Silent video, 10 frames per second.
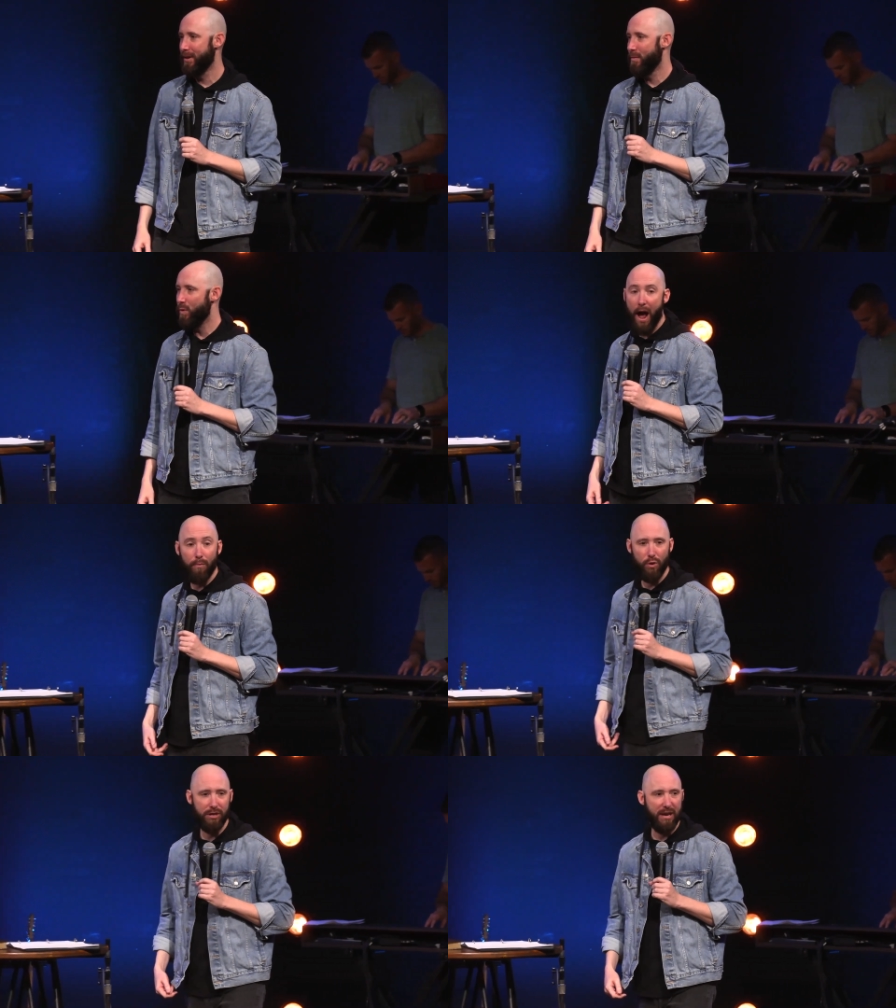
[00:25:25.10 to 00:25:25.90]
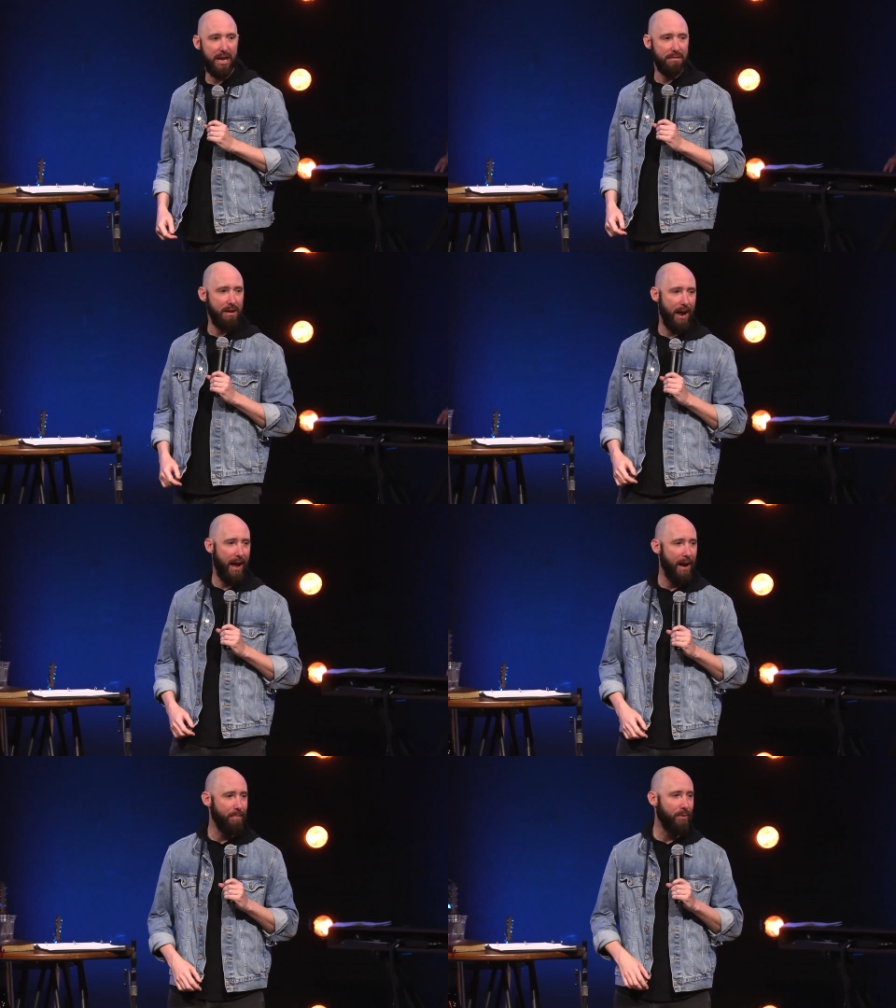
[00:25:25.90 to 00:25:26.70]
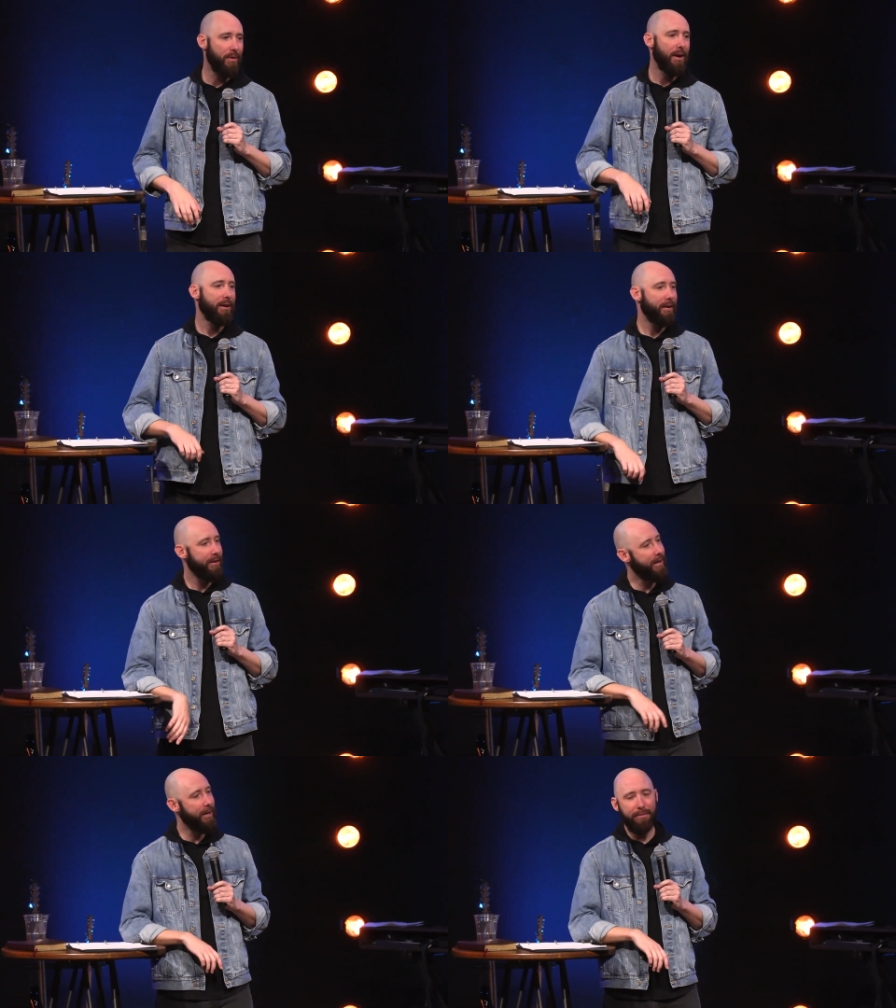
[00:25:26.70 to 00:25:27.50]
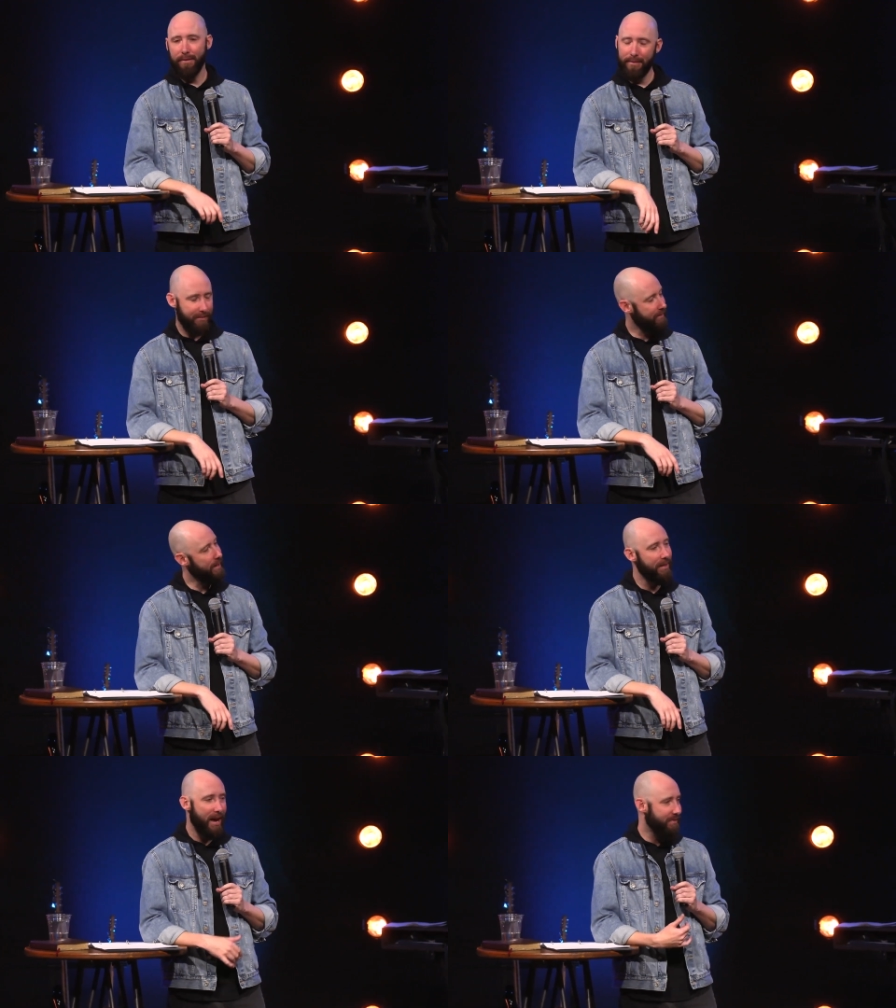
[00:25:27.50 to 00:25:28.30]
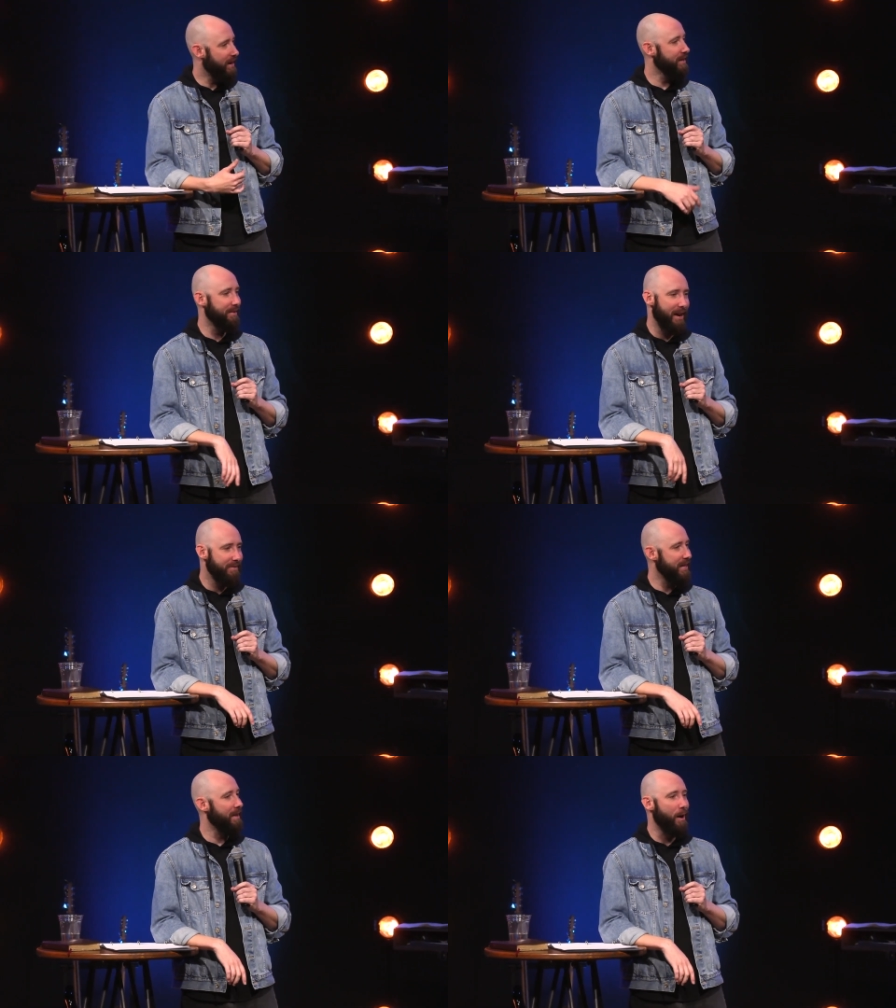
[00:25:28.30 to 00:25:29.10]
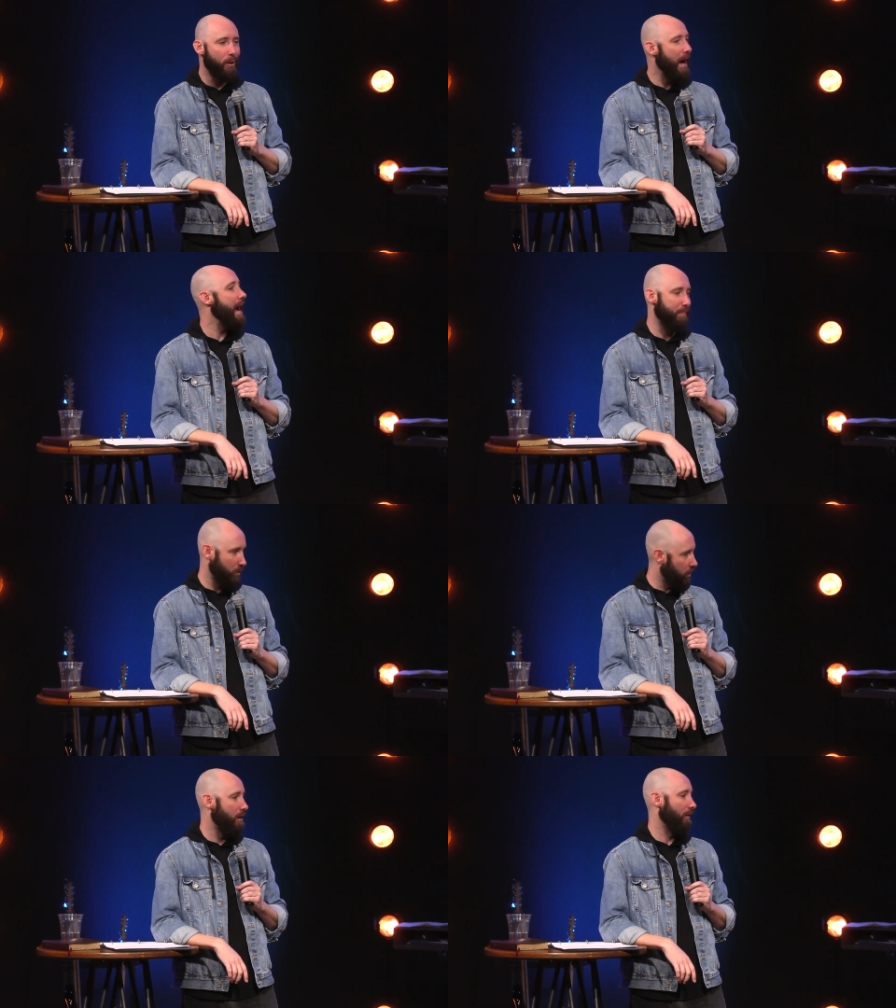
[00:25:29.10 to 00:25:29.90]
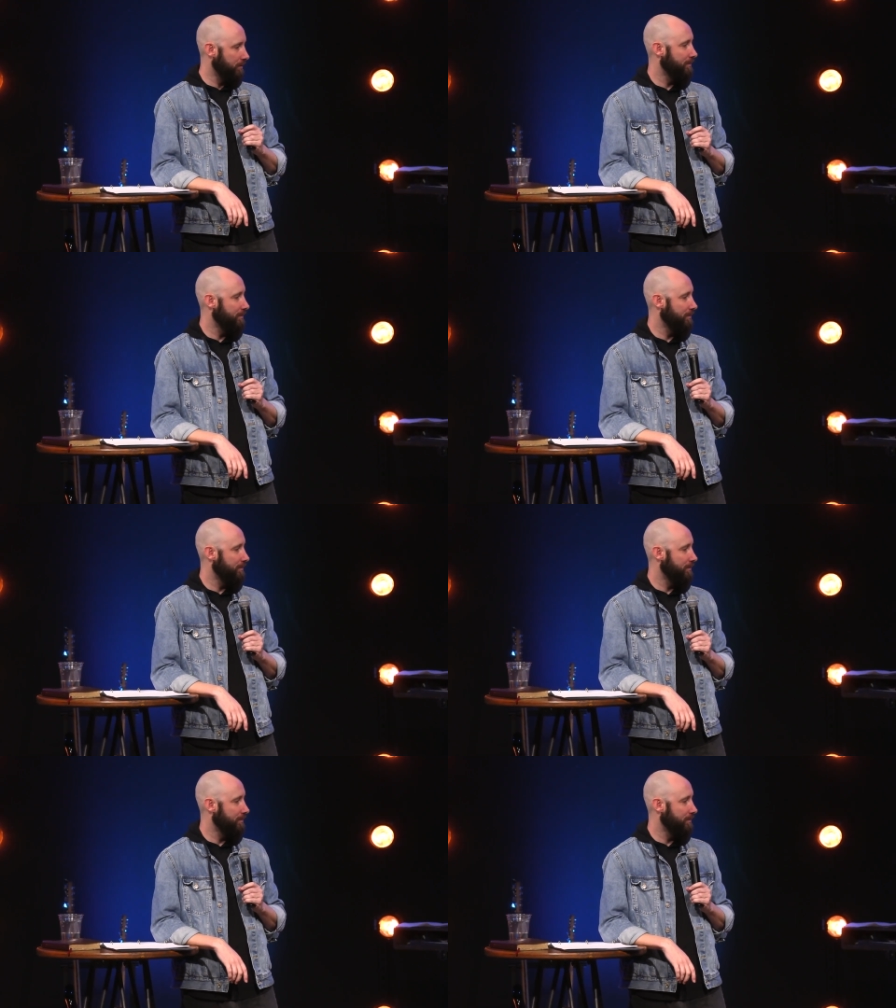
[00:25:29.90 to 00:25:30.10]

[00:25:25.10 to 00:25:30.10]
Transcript: Well, I wouldn't have eaten that apple. Dude, the life I've lived, I've eaten the whole apple cart.